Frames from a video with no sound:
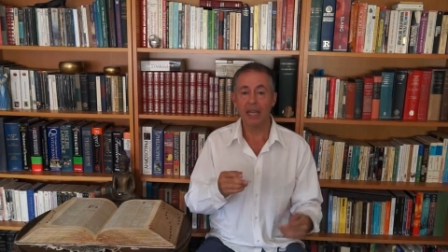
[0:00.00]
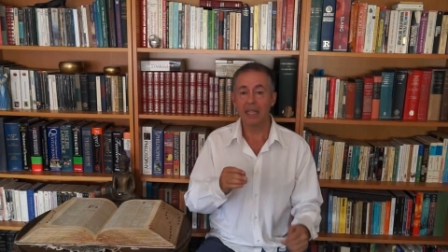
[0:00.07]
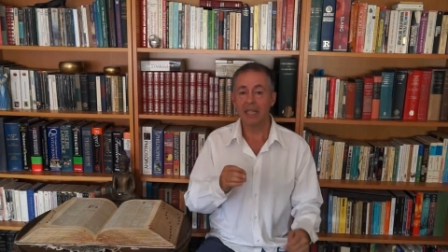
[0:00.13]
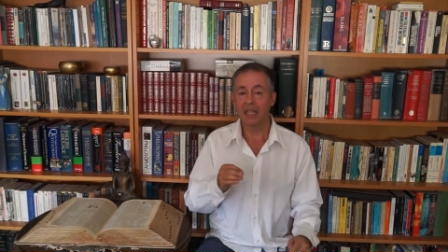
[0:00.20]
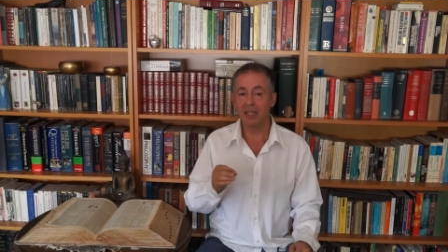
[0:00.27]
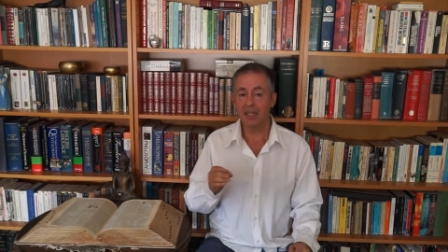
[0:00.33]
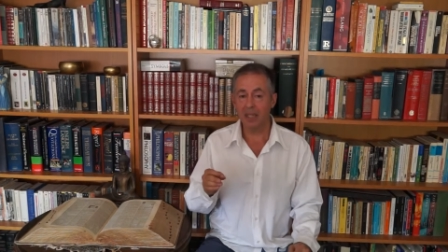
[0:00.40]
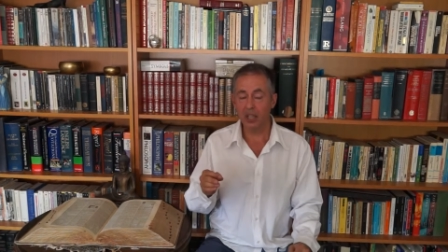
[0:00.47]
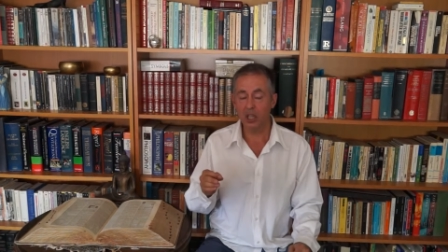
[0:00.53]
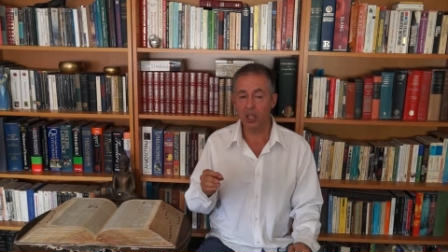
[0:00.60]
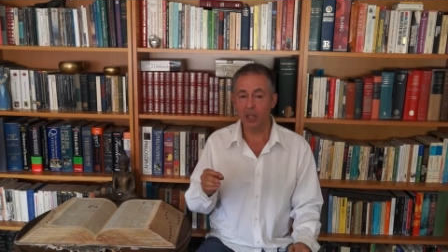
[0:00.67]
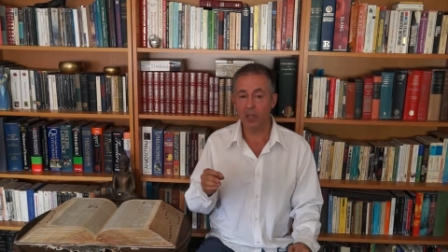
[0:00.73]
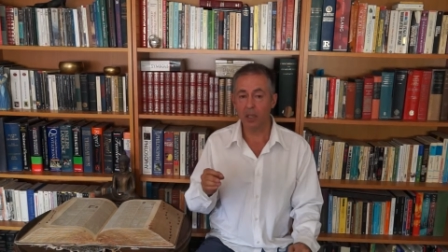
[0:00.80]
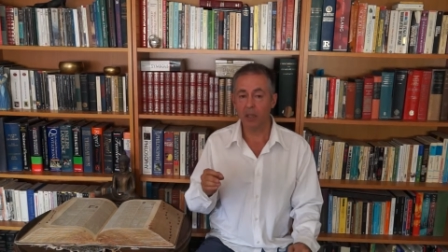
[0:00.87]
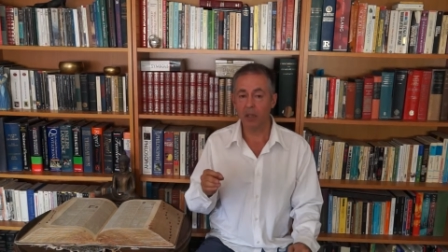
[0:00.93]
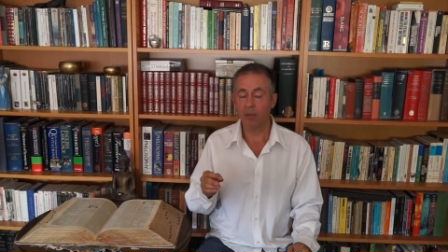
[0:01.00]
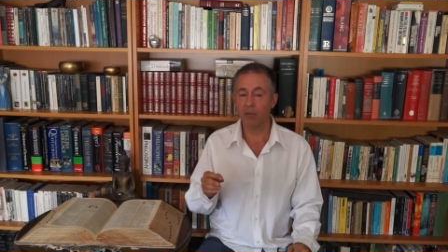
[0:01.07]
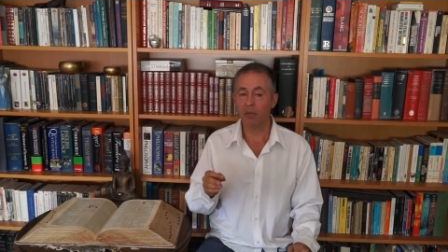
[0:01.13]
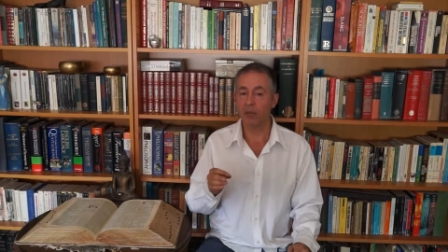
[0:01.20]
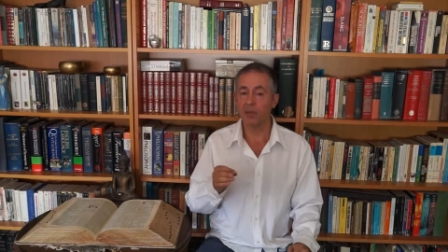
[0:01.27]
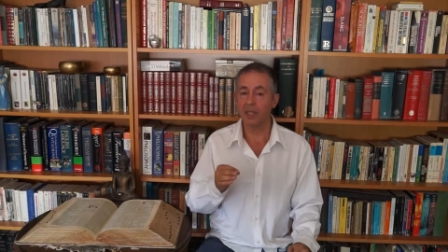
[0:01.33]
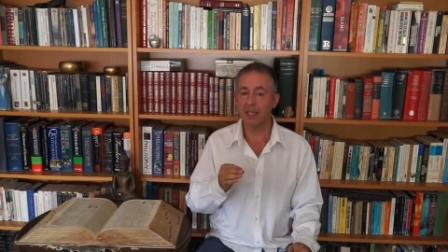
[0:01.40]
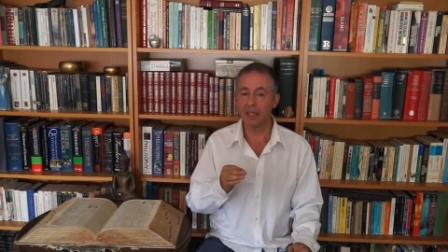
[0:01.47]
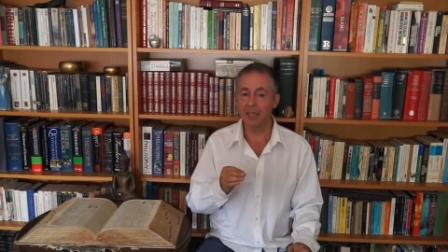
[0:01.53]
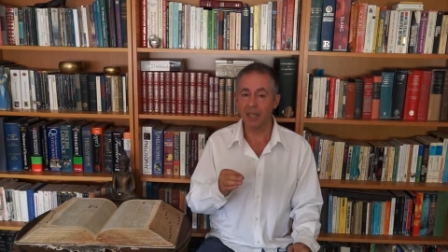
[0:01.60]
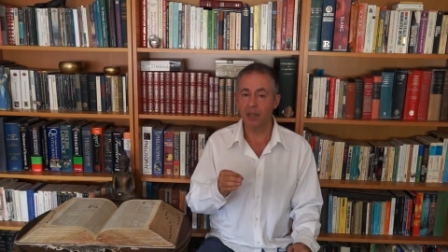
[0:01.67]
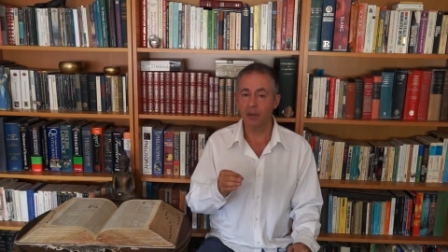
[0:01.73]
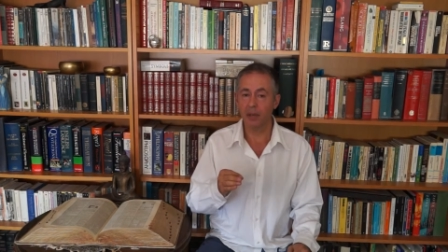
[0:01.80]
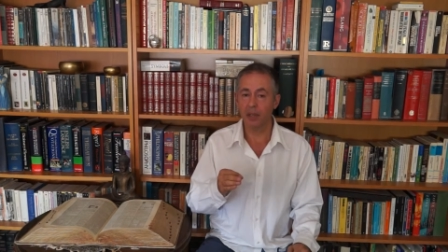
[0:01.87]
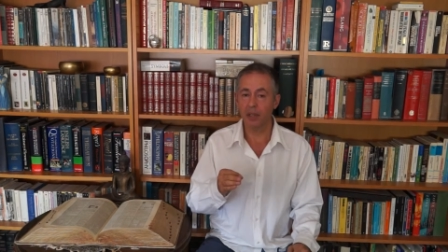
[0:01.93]
Decision comes from
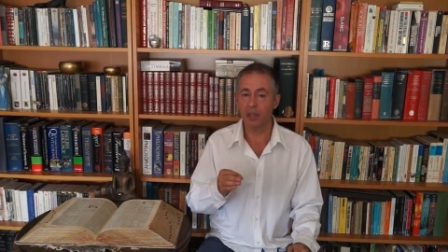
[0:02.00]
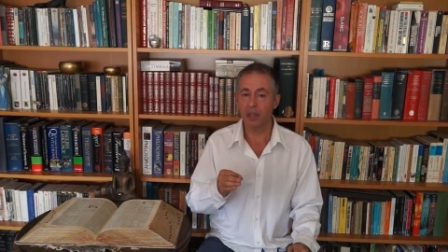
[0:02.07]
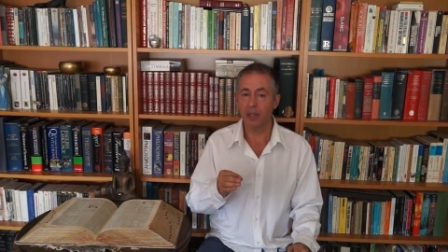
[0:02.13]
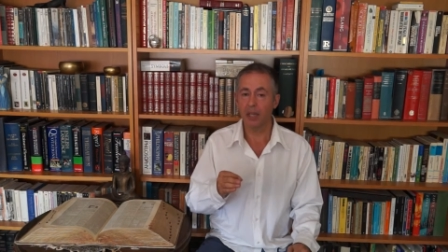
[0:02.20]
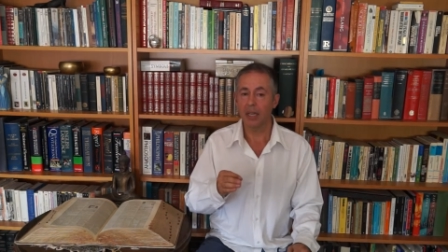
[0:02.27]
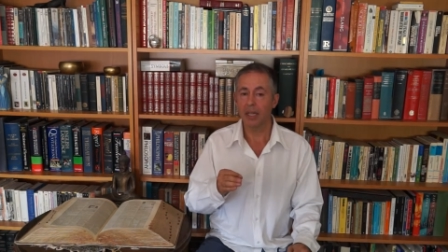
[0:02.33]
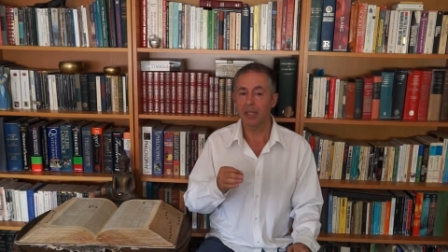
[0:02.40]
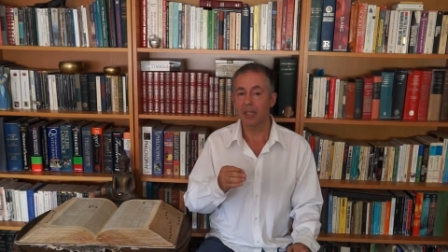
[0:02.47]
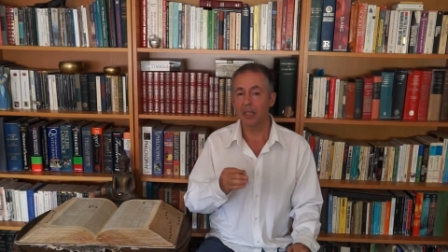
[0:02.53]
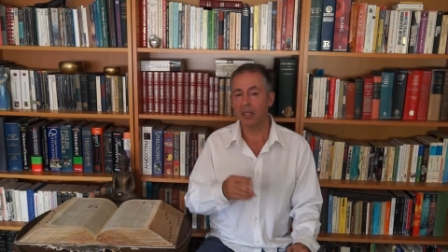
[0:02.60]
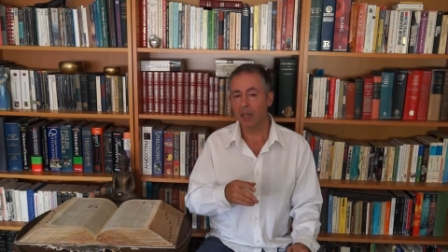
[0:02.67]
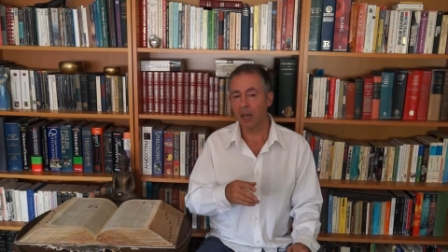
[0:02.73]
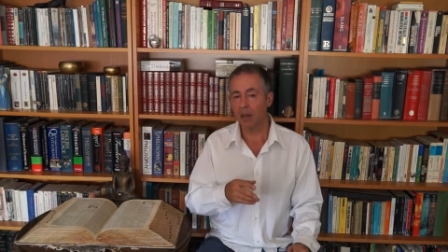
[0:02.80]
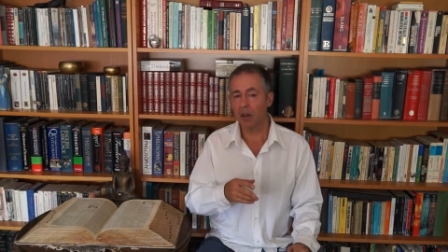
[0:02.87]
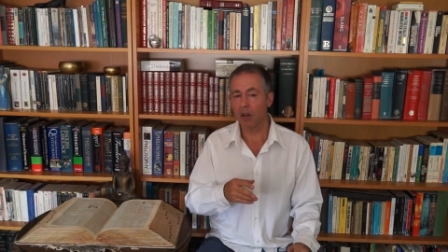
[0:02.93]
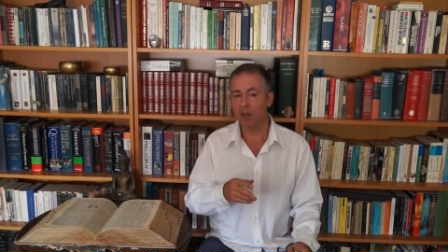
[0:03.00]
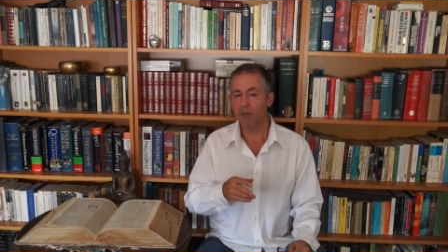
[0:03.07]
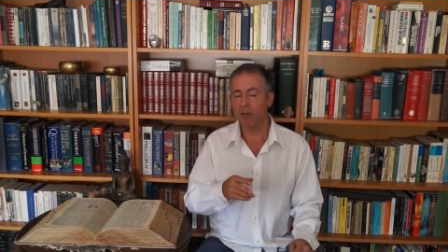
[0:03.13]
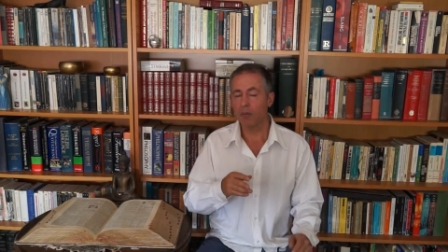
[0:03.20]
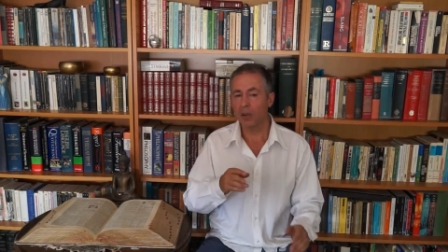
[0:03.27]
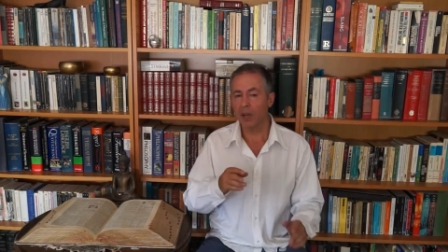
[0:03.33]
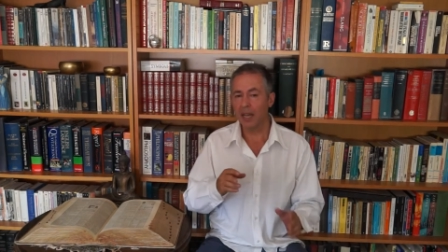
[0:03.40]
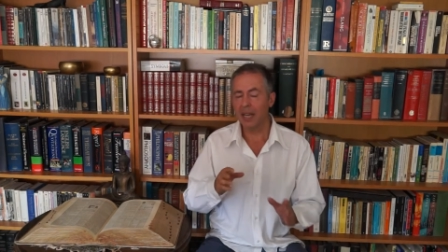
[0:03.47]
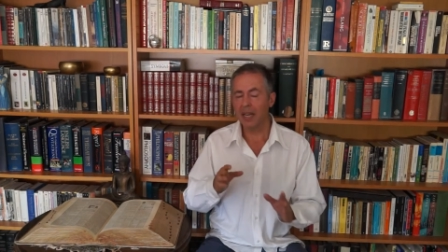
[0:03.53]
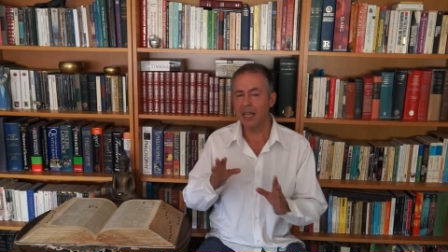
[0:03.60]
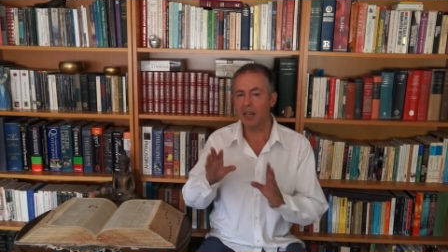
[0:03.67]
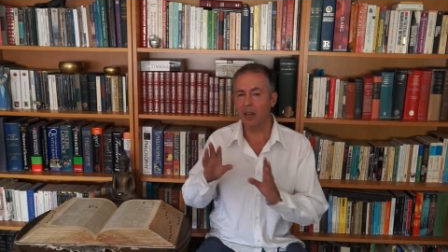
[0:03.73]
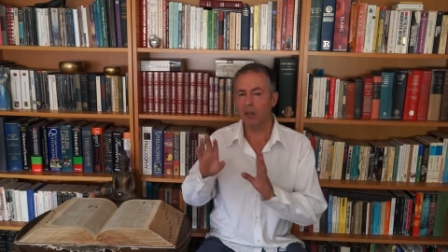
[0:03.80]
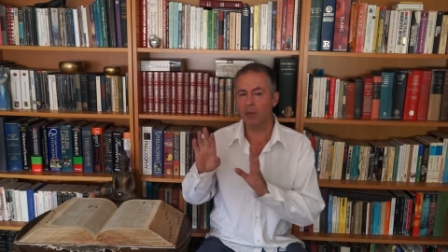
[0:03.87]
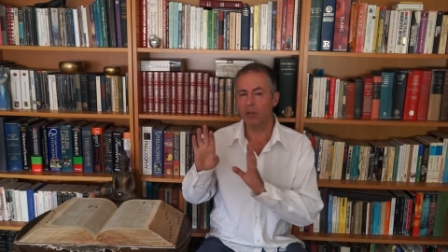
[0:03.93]
decidere, to cut off from any
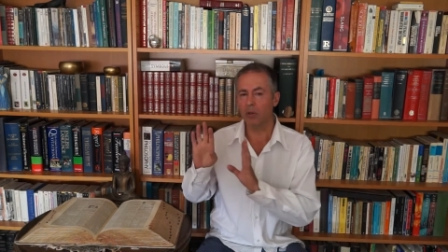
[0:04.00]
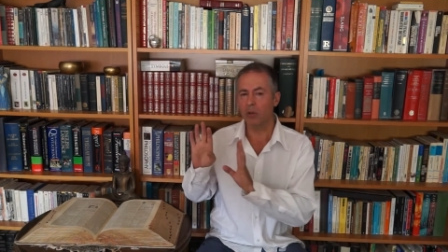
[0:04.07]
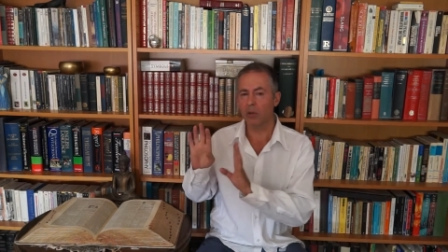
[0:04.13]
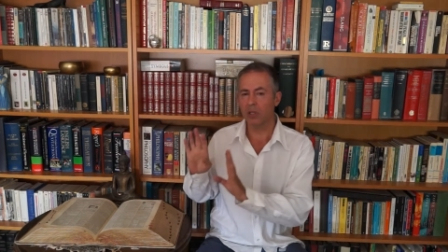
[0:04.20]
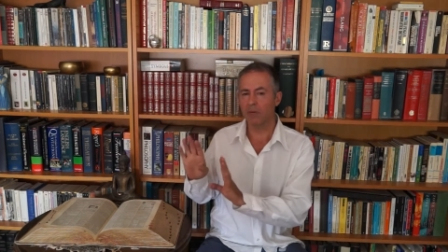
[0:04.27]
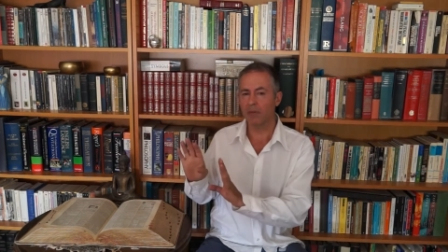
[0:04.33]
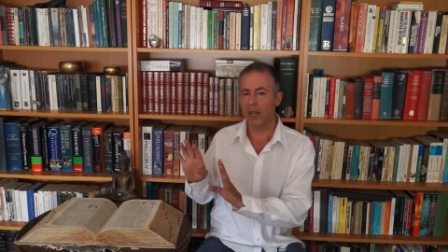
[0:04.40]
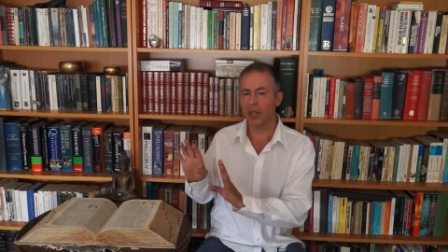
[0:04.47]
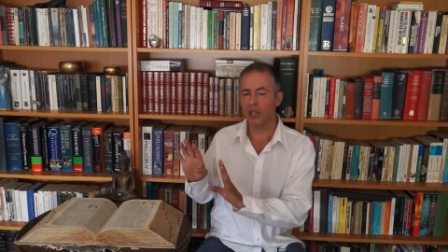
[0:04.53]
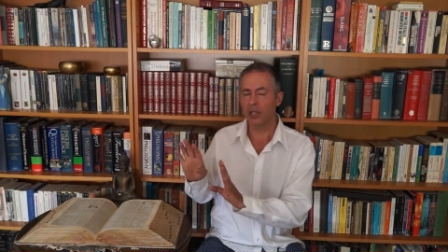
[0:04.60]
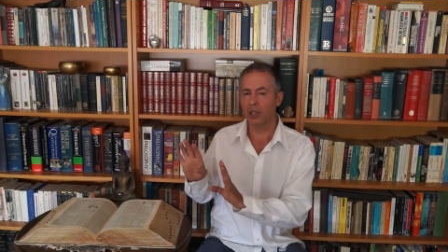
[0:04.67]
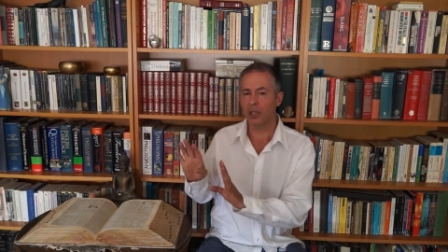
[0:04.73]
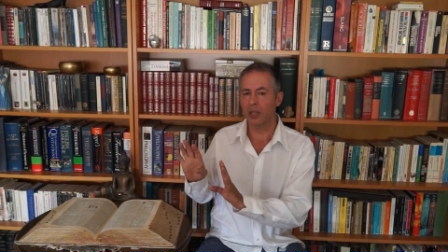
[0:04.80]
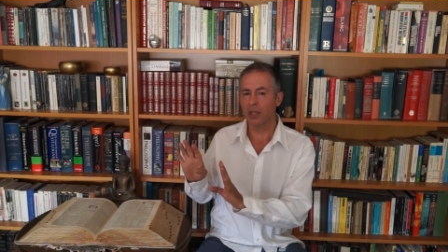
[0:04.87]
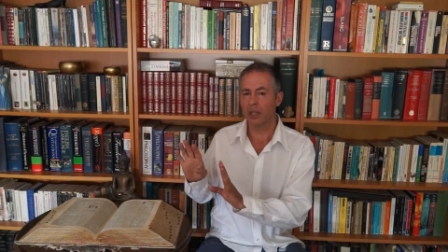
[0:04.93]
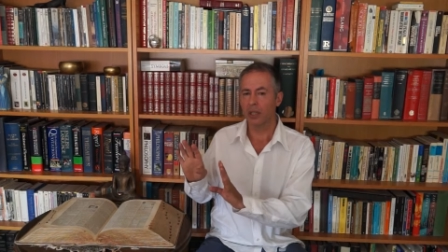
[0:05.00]
other course of action.